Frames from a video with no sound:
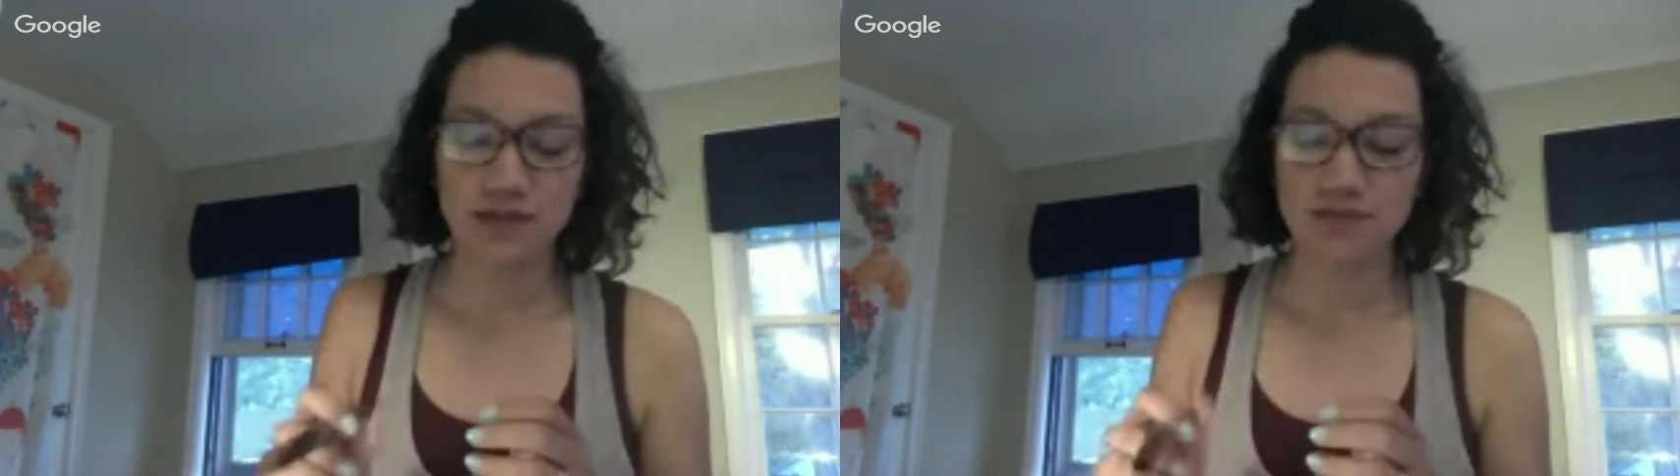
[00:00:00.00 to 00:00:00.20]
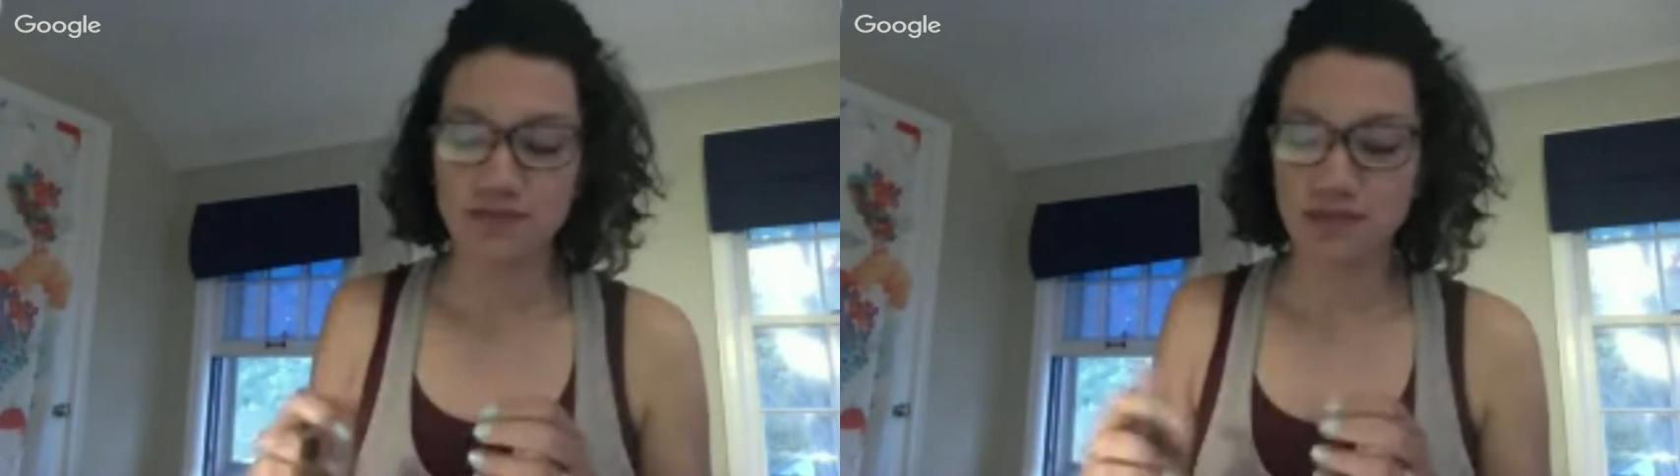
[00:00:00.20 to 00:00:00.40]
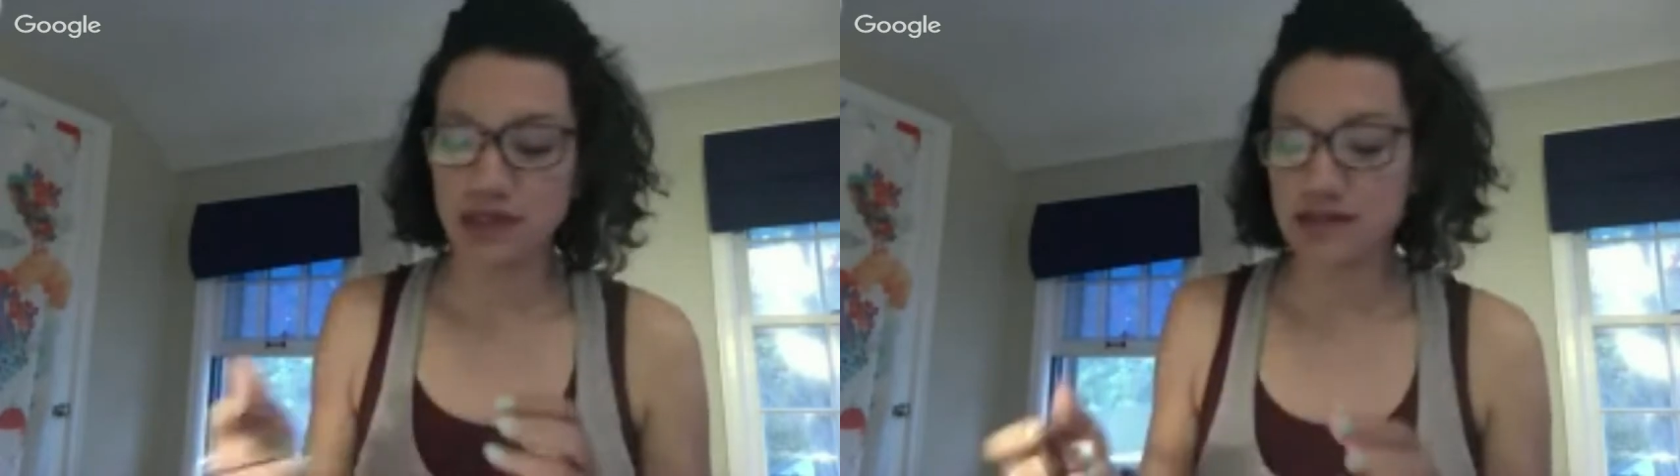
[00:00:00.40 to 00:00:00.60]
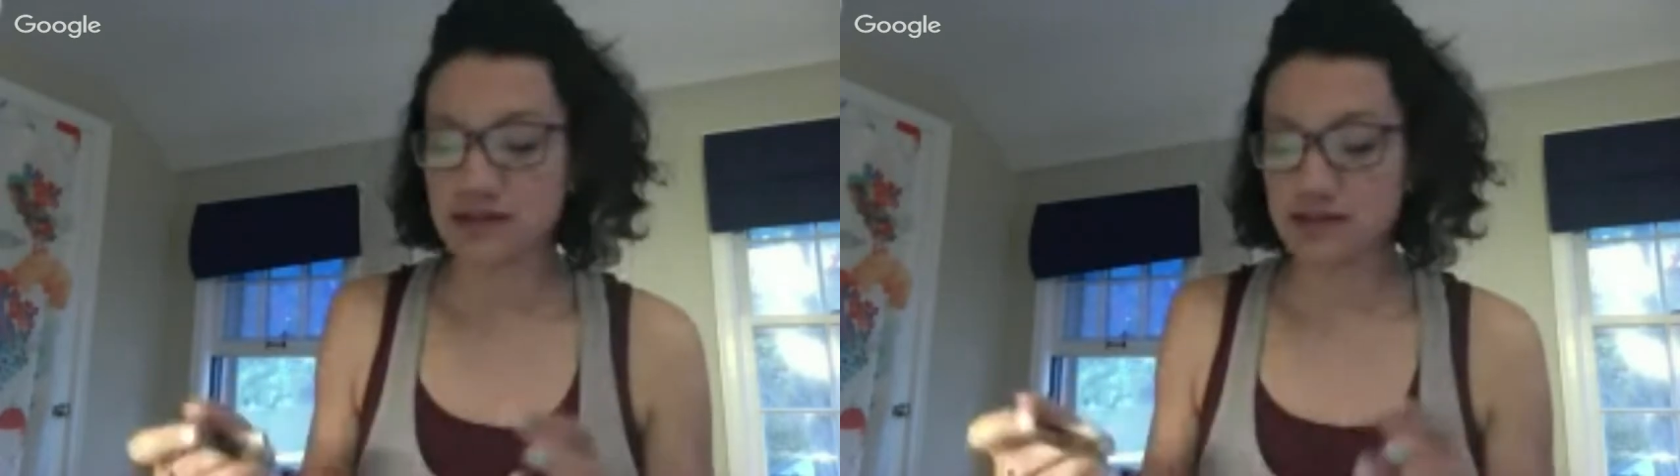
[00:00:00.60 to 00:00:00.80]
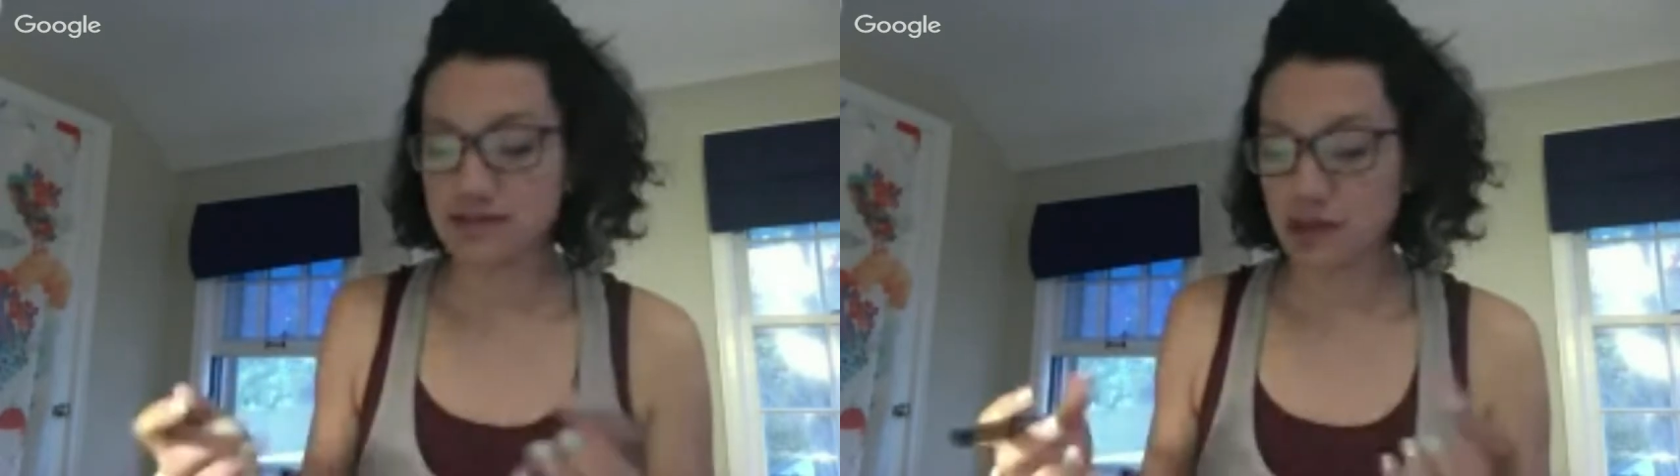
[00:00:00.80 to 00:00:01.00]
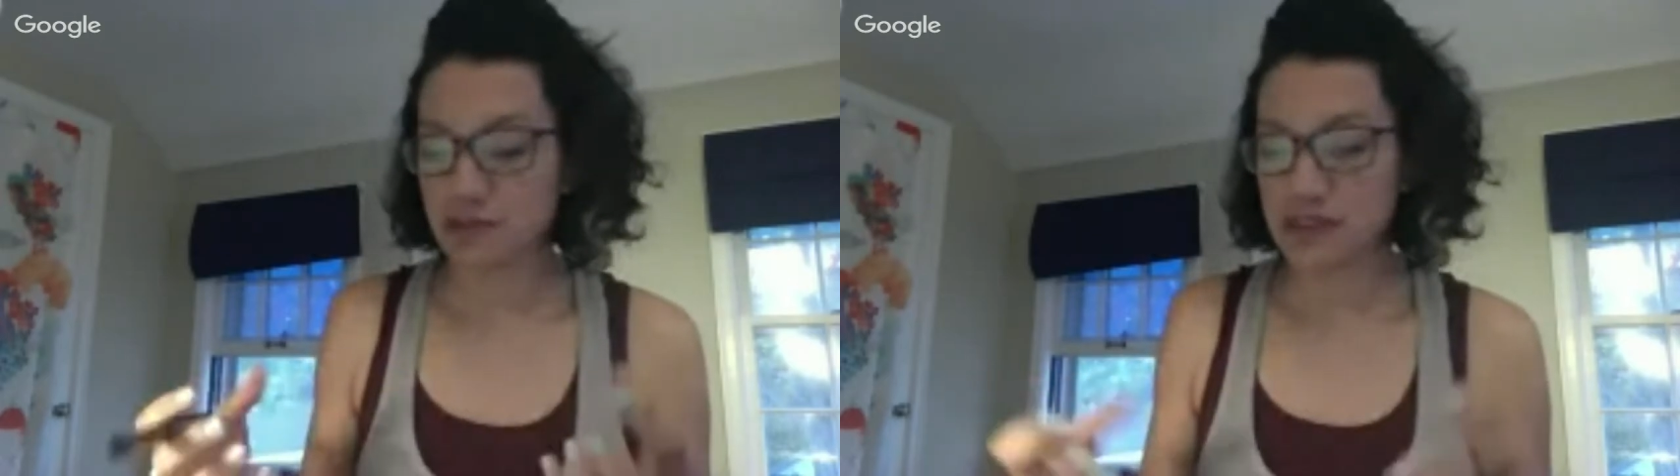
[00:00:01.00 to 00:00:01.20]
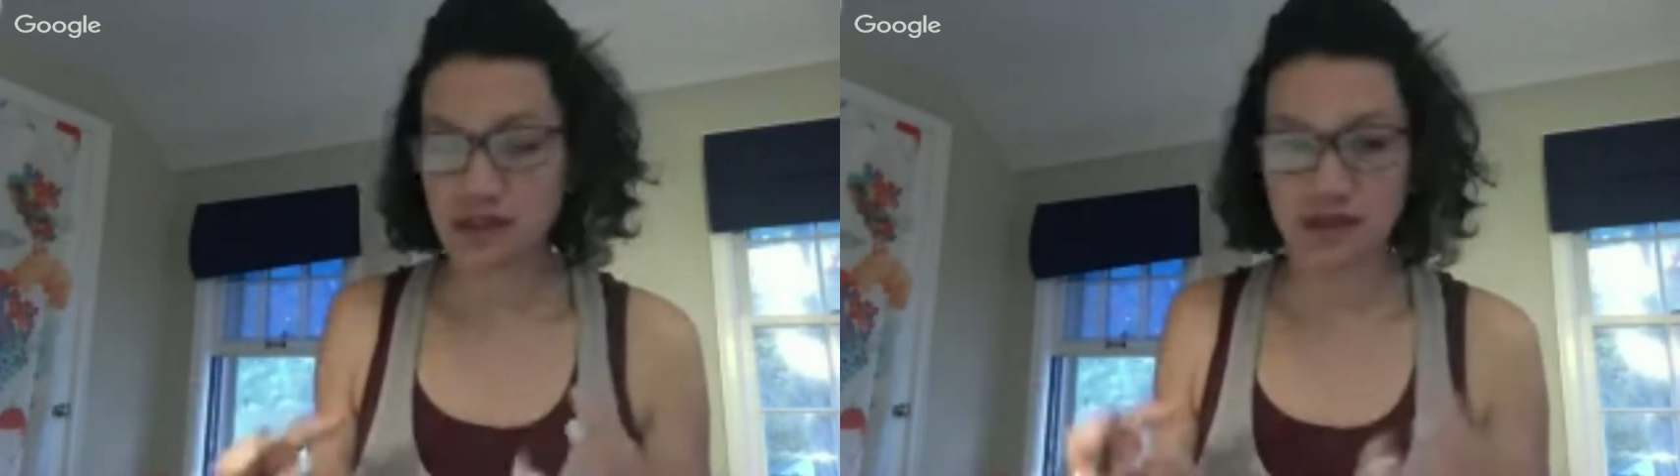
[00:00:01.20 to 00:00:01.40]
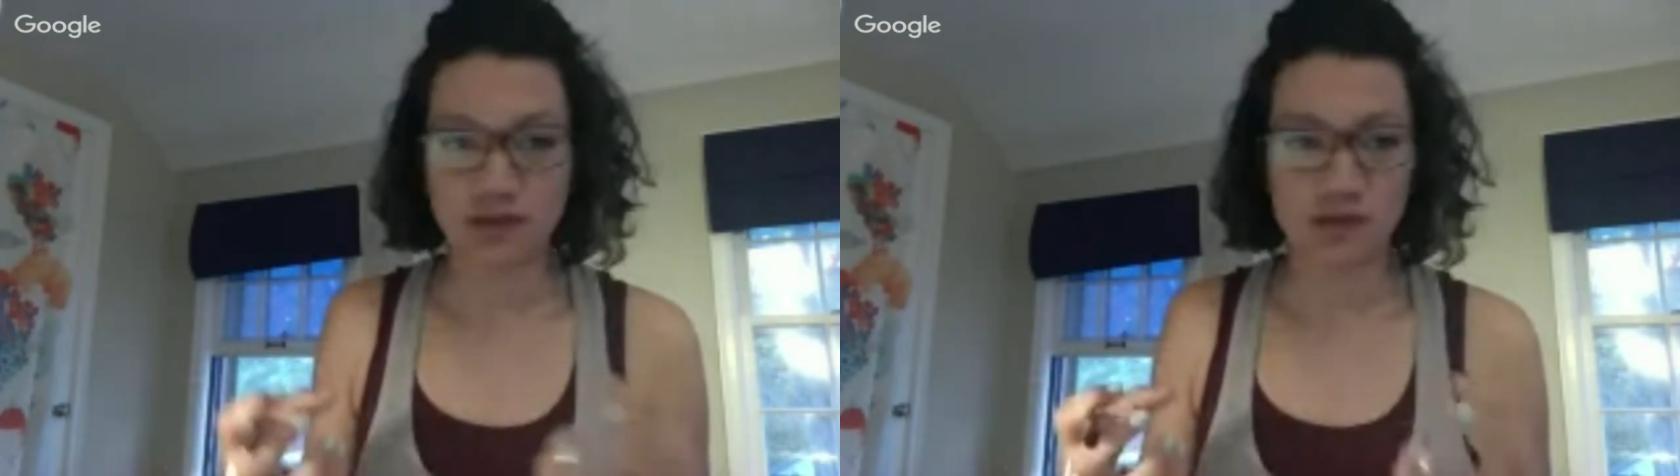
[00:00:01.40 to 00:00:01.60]
because I'm
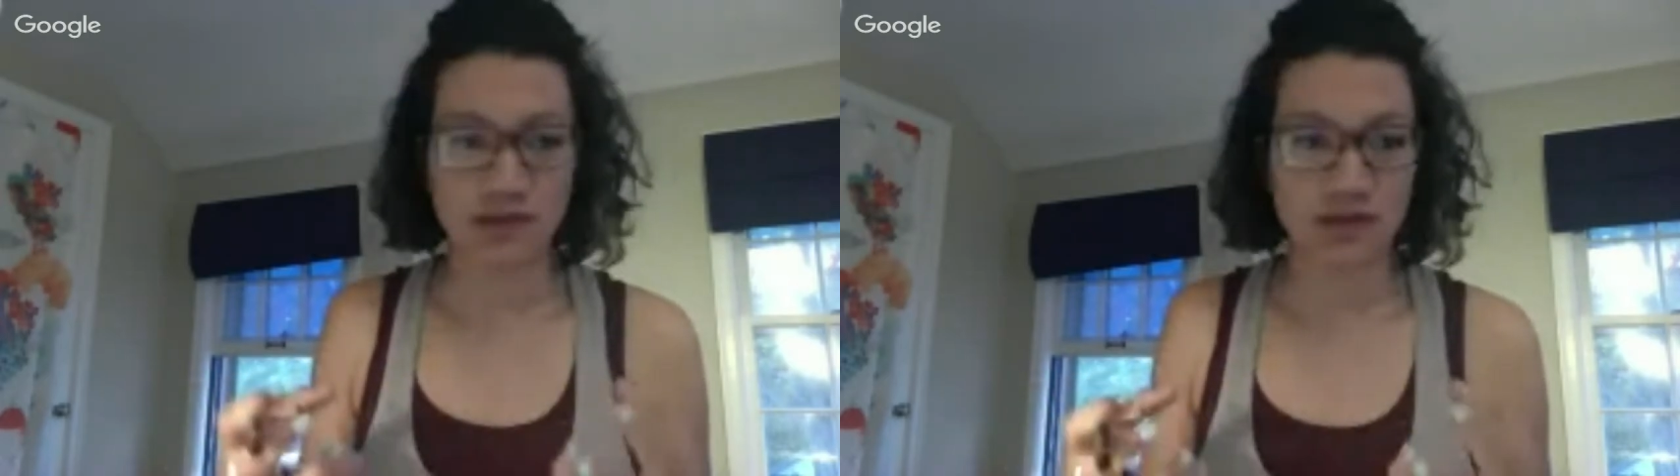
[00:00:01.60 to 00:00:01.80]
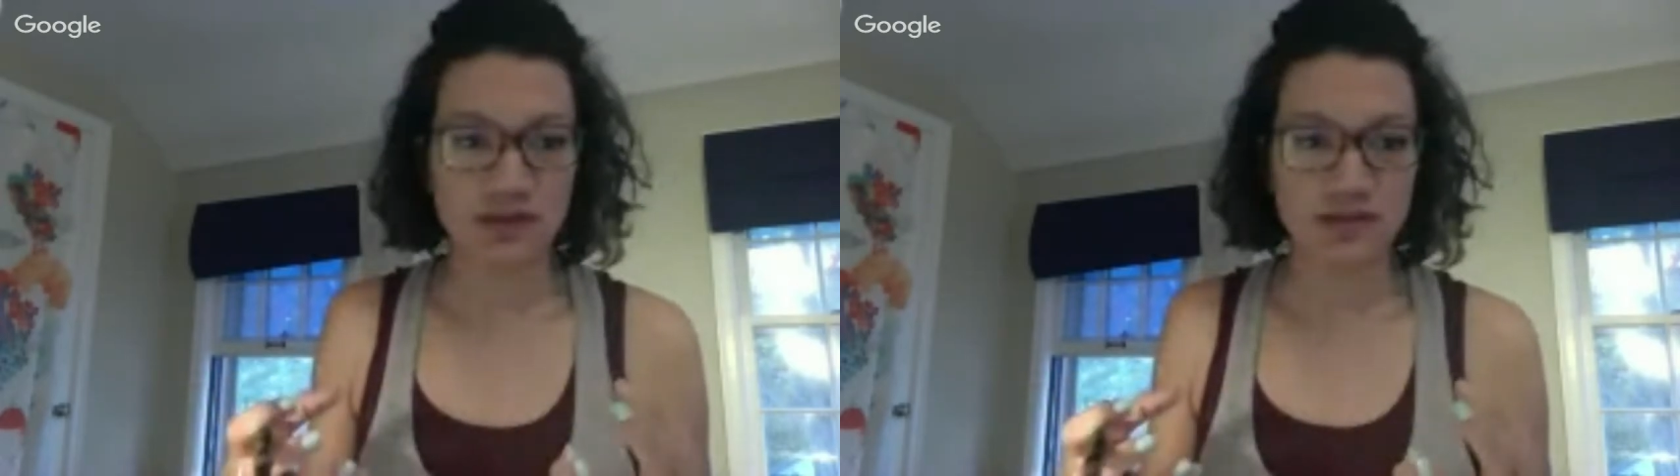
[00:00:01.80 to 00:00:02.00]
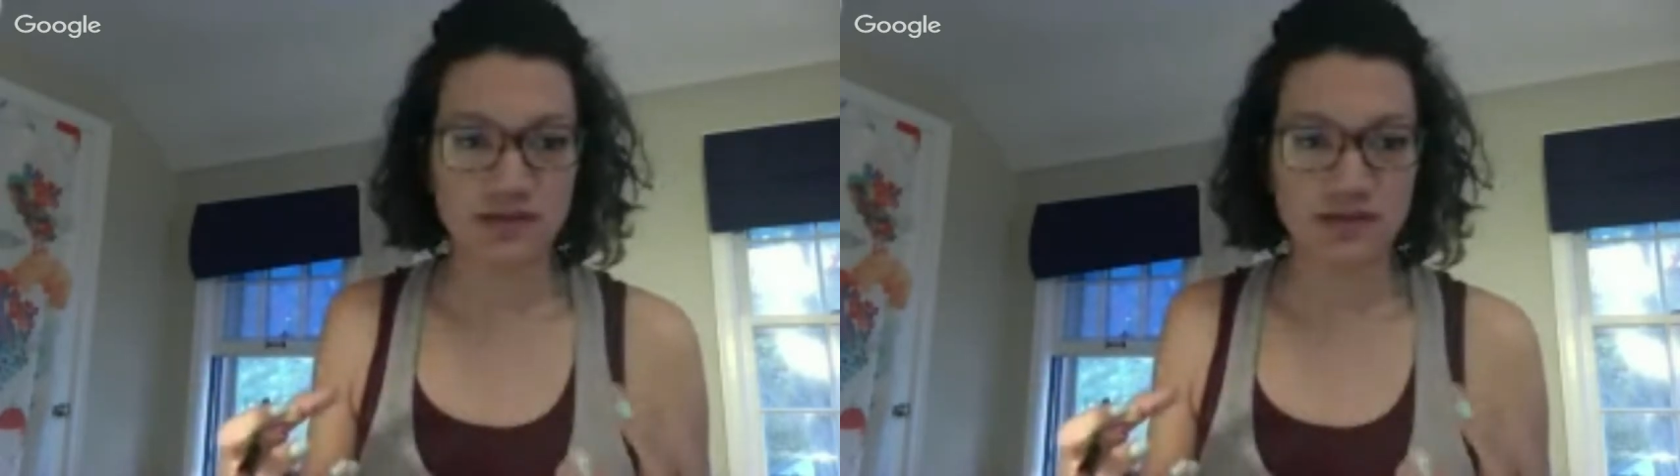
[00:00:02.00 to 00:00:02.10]
dealing with